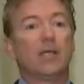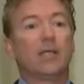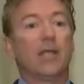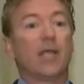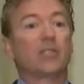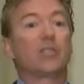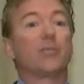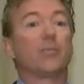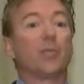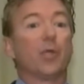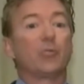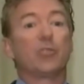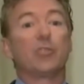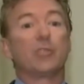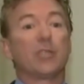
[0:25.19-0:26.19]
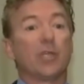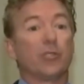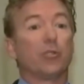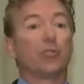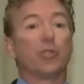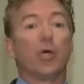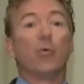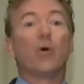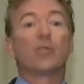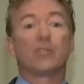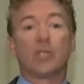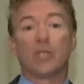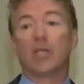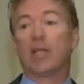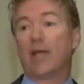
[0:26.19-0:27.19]
Nancy Pelosi said, You'll know what's
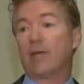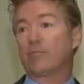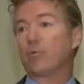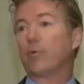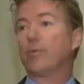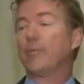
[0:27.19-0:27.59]
in it after we